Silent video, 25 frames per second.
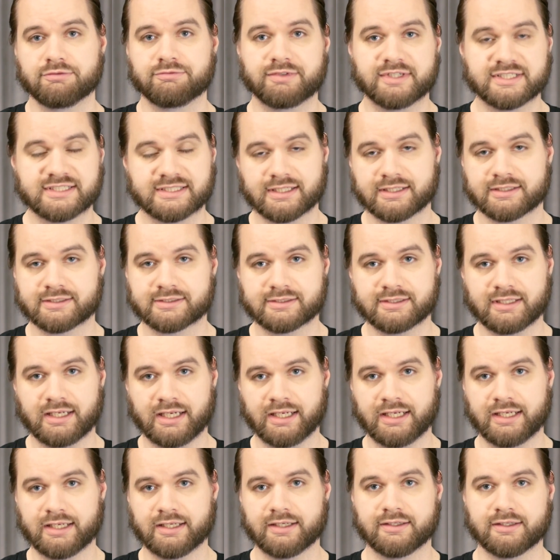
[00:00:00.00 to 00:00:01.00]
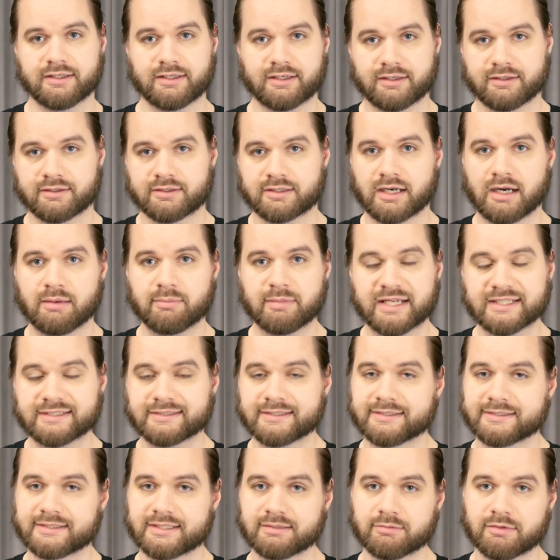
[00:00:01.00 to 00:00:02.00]
physics and combat
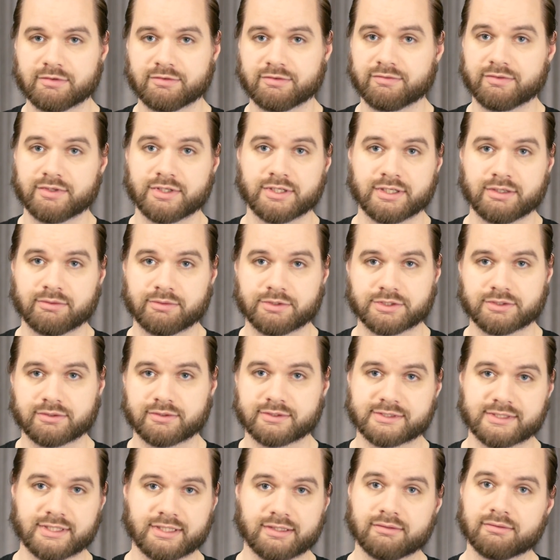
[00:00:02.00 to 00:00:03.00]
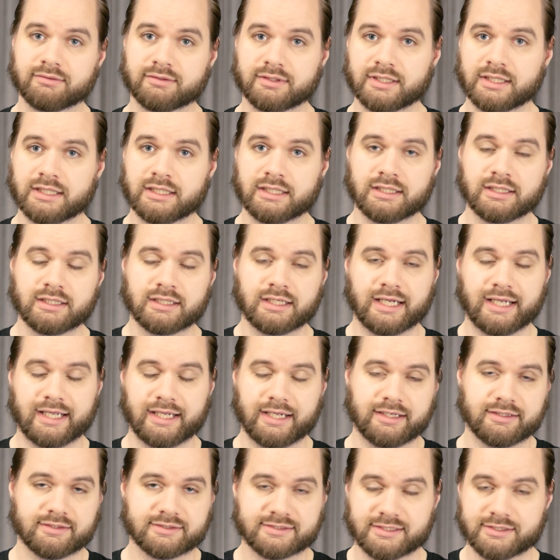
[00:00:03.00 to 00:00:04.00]
system of Divinity: Original Sin
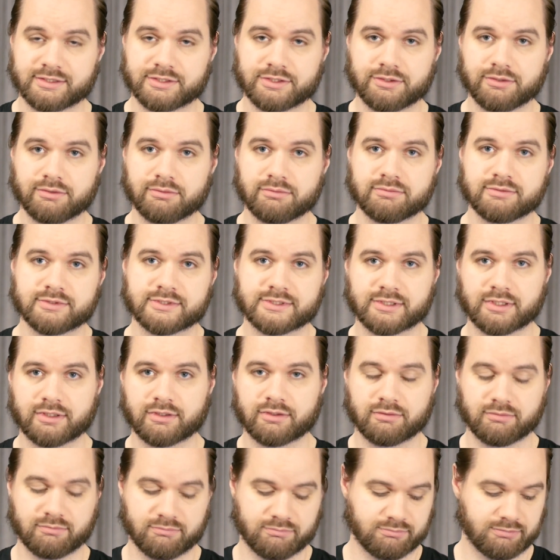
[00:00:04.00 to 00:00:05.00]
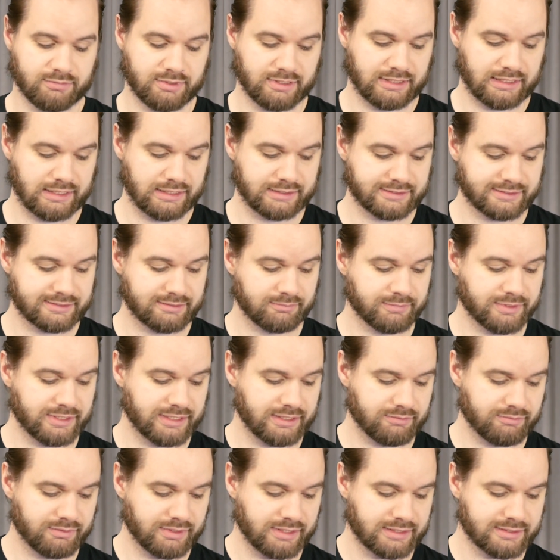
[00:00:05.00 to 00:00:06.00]
and Sin 2. So that's
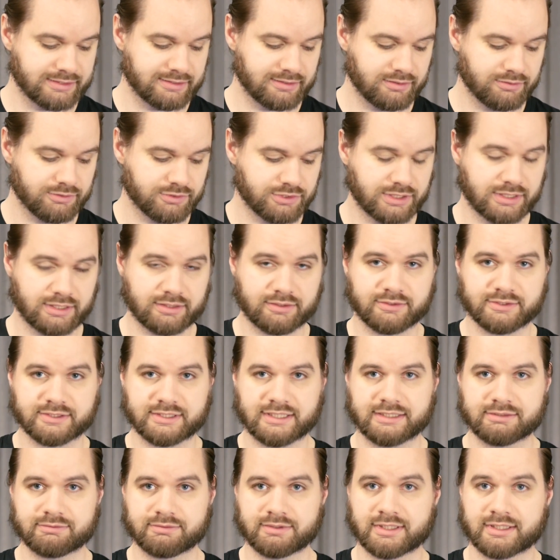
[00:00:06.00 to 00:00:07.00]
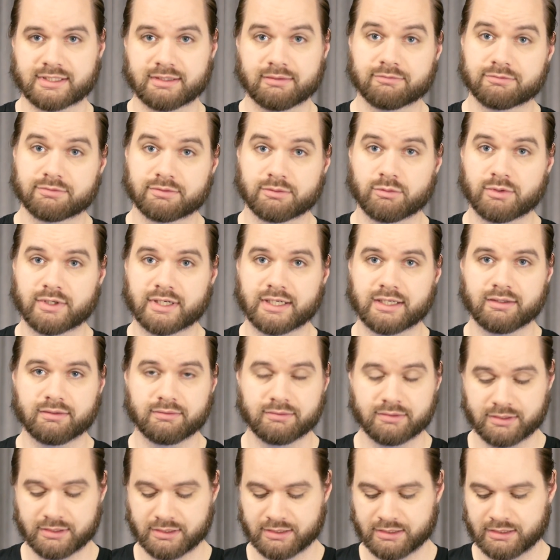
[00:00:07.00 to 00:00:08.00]
something we got to check out. Those guys, we talked to them for a
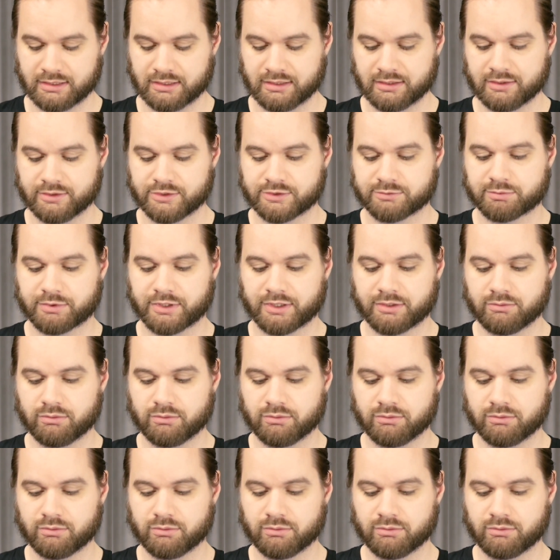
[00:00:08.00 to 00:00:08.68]
while. It's pretty